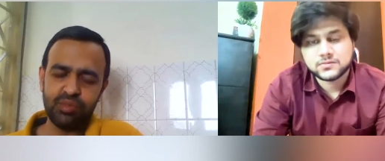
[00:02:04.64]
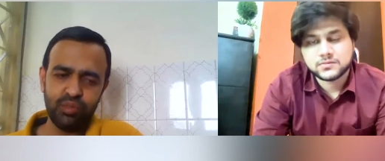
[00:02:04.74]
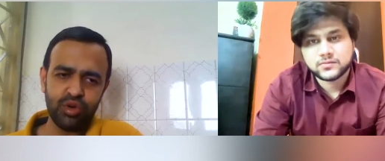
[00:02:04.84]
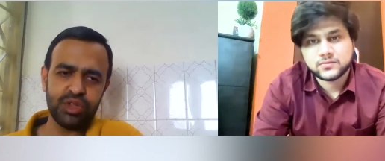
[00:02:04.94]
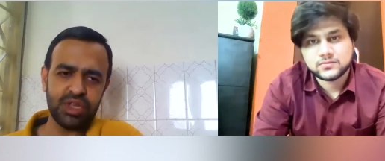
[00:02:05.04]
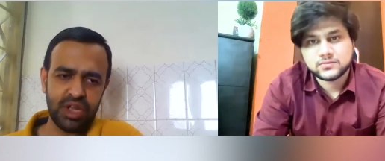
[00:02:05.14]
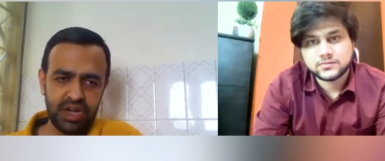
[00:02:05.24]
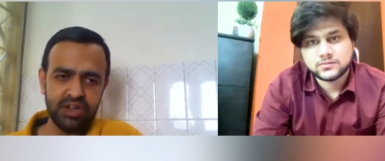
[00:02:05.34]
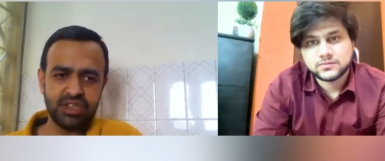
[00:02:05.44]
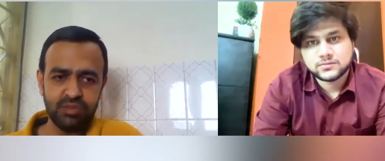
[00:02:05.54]
Speaker 1: both
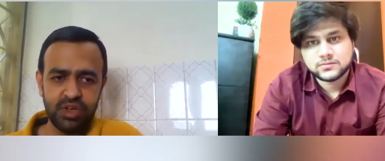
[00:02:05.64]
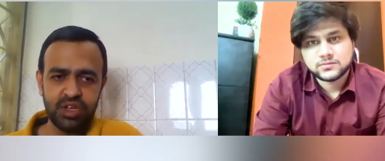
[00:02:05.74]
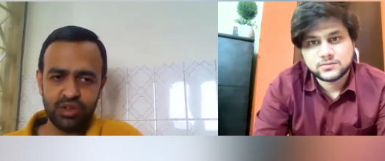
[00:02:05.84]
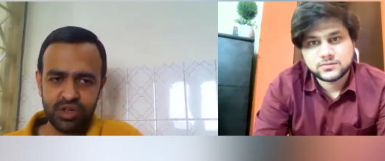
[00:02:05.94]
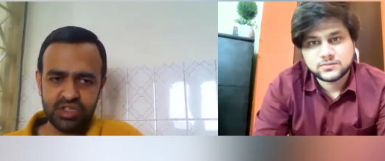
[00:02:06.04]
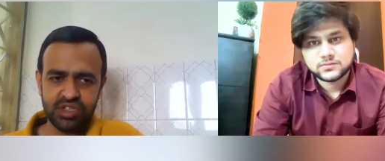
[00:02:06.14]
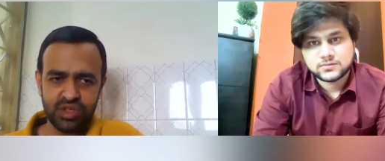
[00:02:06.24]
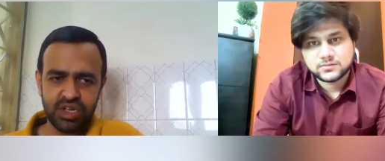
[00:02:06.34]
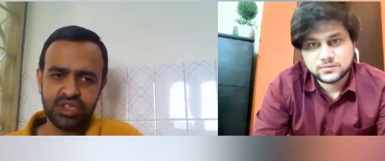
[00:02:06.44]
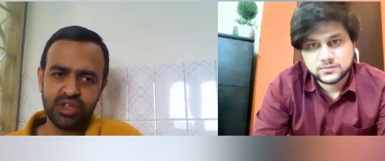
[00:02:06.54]
had similar thoughts. So
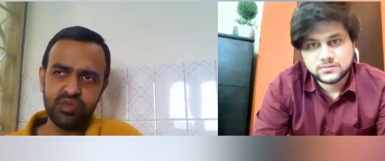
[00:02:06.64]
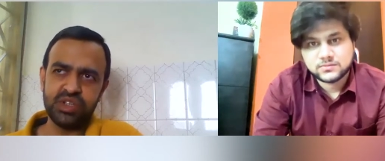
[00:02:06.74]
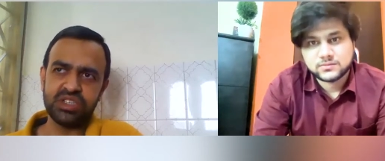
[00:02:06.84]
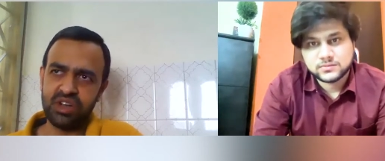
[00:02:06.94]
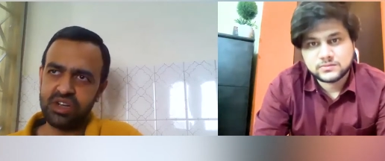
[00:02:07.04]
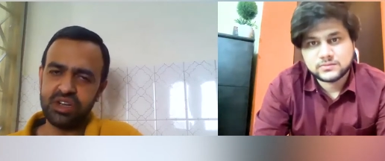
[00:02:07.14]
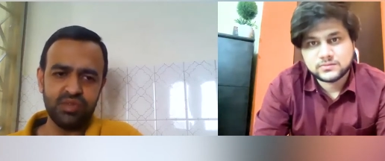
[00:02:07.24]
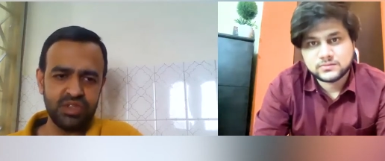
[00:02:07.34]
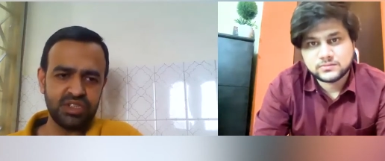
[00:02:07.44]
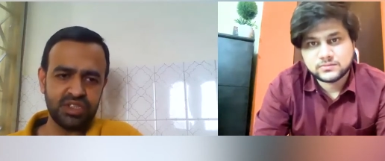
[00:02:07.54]
that's how we started
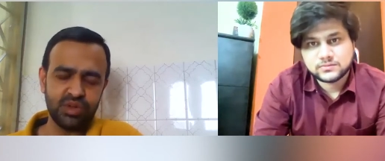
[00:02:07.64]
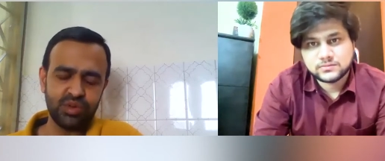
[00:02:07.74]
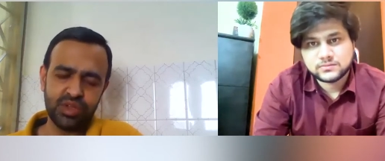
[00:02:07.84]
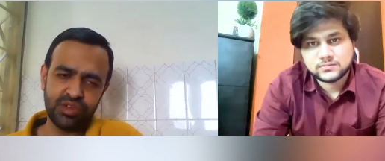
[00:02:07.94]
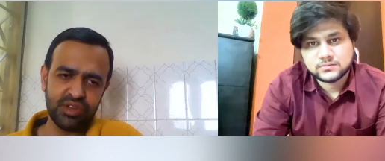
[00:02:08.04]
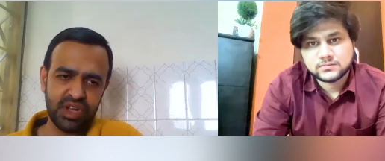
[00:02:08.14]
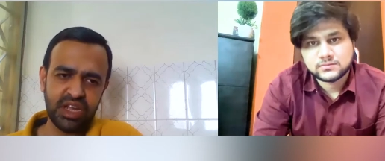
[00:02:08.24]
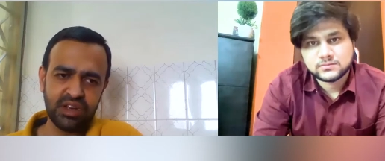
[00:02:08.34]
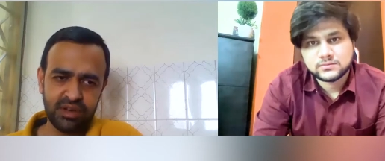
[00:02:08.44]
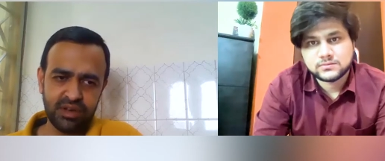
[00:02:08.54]
with this in
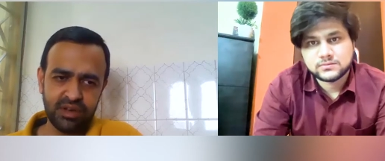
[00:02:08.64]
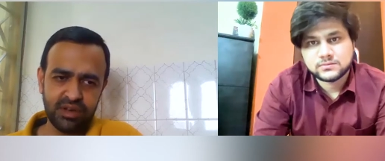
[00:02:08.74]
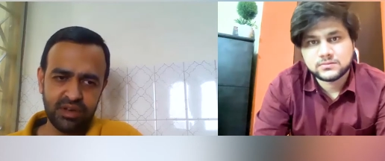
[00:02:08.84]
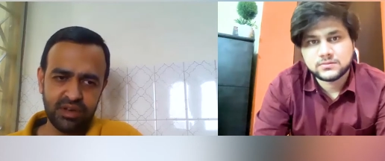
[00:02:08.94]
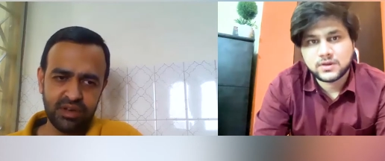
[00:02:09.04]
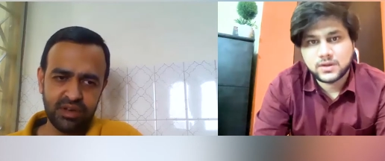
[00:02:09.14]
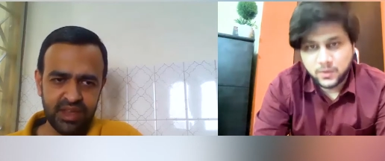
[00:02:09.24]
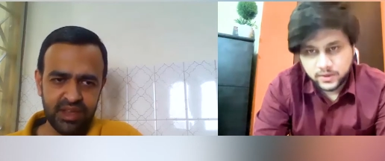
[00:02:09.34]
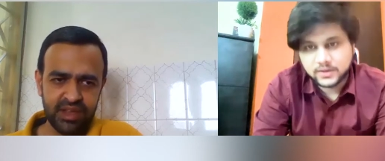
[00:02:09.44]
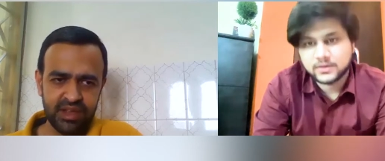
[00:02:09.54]
2009.
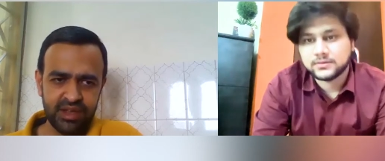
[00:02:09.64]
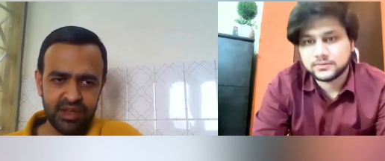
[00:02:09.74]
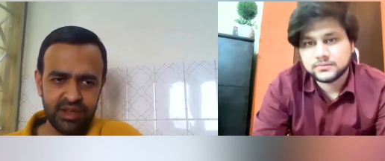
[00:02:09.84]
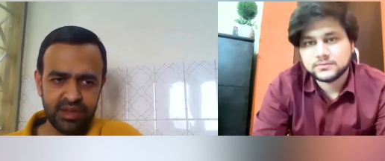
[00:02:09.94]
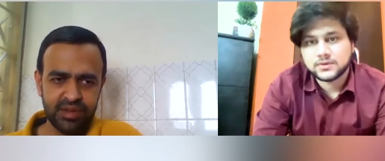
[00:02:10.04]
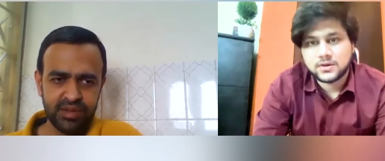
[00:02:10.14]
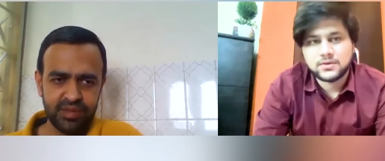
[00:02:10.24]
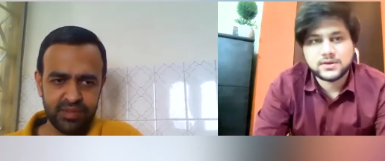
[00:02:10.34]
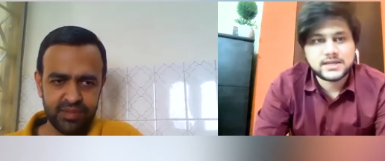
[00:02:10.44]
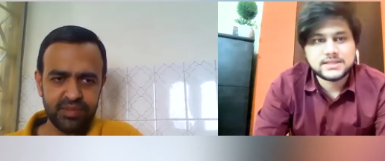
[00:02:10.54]
Okay,
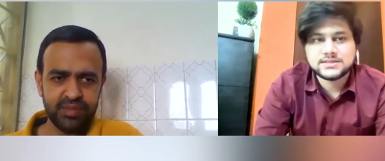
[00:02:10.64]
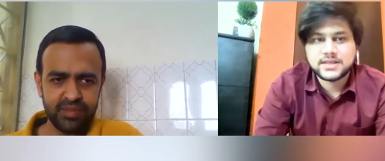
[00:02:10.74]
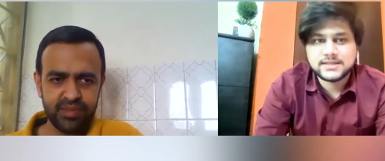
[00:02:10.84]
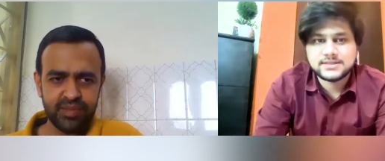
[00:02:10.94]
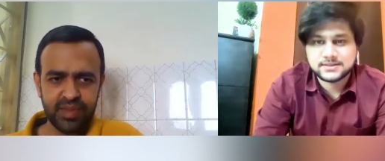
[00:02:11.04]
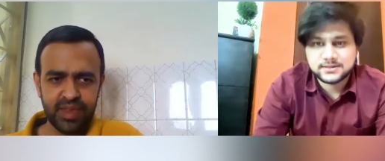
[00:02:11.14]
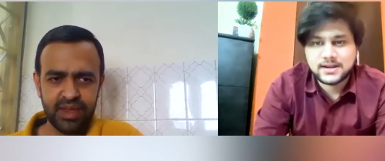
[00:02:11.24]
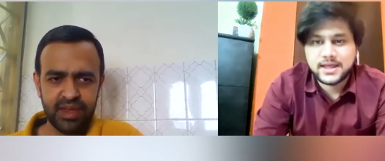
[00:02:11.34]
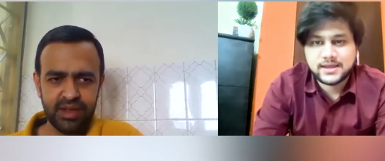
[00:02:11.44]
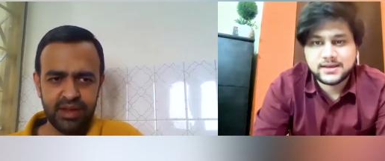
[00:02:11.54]
Speaker 2: that's great, sir.
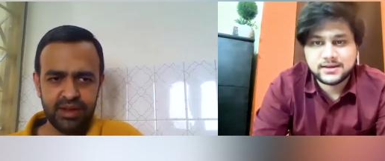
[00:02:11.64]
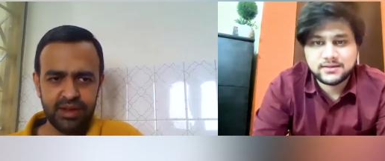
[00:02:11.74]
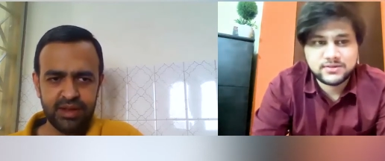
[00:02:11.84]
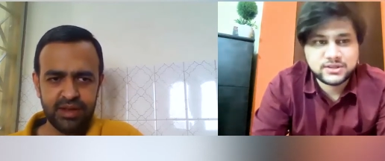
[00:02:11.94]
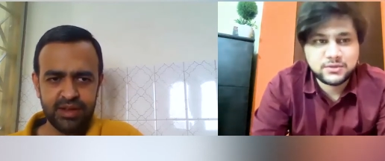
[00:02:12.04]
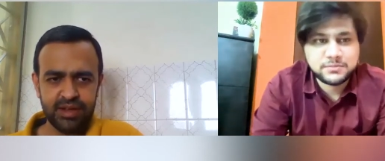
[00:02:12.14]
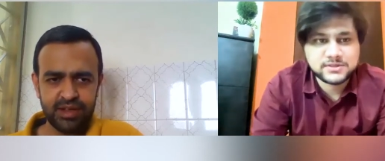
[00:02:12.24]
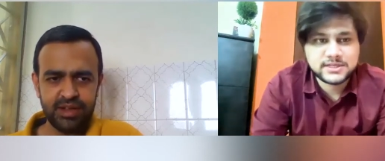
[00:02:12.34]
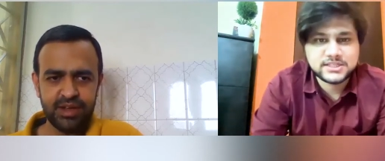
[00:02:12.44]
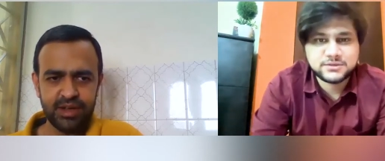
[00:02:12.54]
Like with your
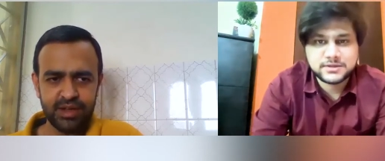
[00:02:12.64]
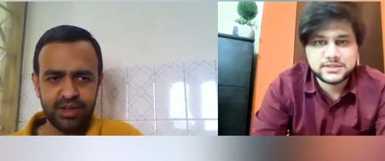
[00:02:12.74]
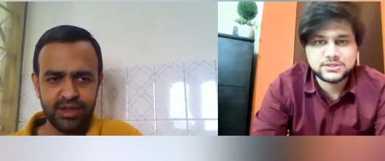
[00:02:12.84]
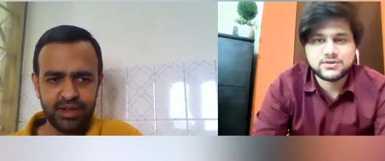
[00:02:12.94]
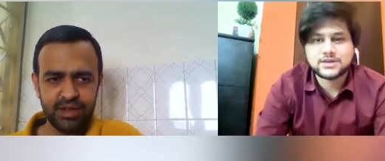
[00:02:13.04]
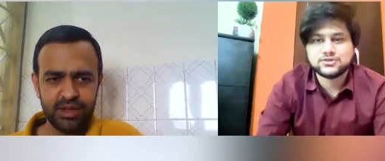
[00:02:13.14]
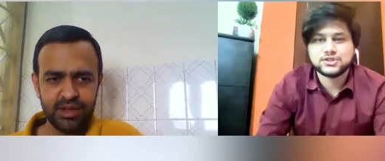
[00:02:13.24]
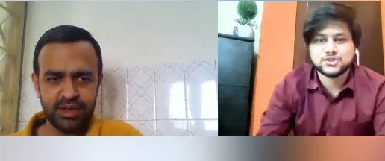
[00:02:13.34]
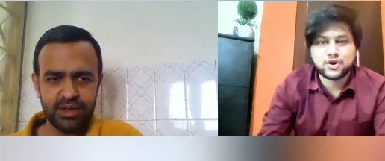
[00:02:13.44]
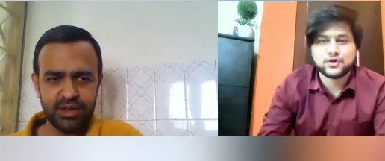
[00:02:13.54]
personal experience, you
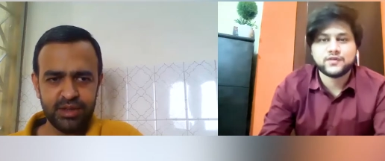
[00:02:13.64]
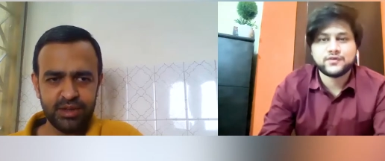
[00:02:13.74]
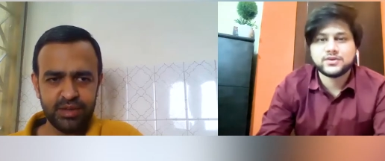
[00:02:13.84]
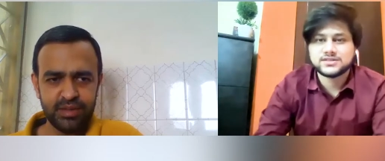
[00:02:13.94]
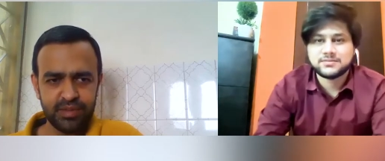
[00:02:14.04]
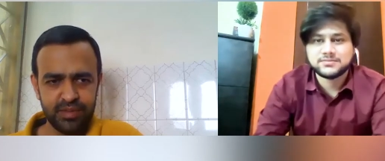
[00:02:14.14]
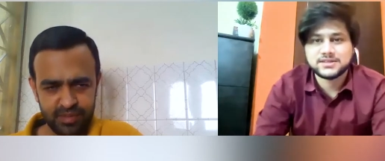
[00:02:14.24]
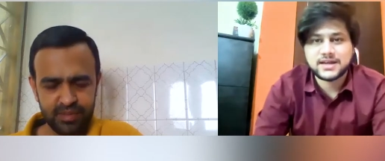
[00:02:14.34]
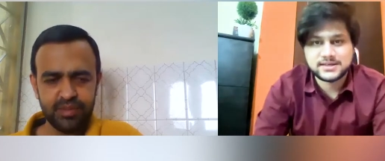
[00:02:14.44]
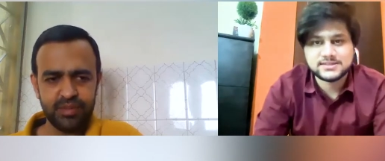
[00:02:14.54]
actually thought of doing
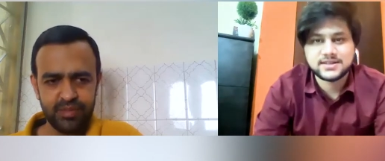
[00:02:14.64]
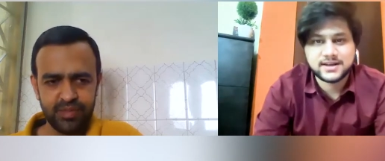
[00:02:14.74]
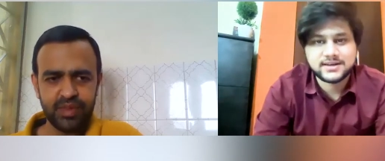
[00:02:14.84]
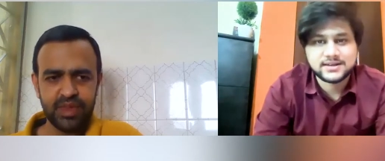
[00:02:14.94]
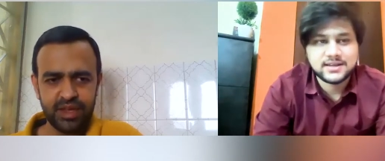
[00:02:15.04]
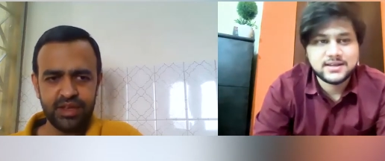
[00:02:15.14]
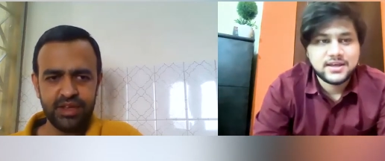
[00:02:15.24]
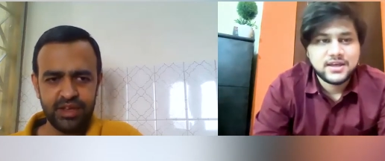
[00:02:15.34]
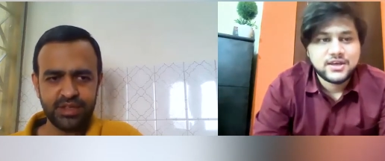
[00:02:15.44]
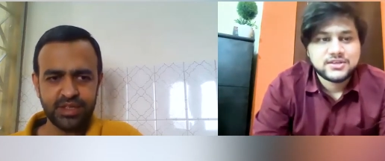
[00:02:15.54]
something like that.
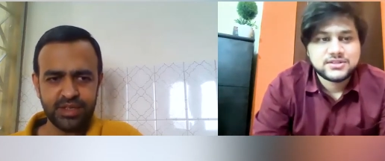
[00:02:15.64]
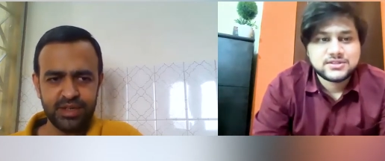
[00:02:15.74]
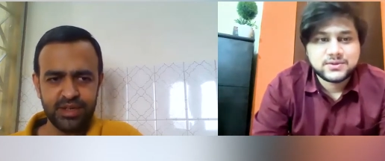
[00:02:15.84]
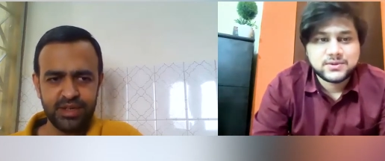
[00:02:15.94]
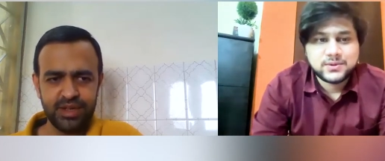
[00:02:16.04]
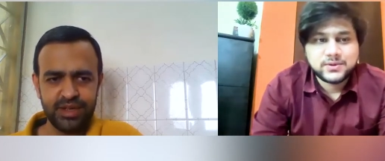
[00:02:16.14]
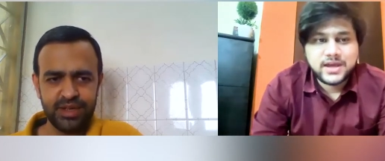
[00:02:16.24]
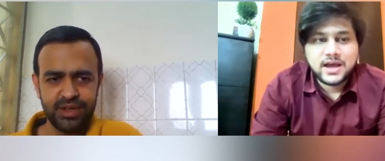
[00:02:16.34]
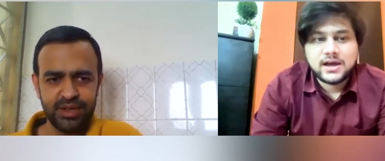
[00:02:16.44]
Speaker 1: Yes.
Speaker 2: So yeah,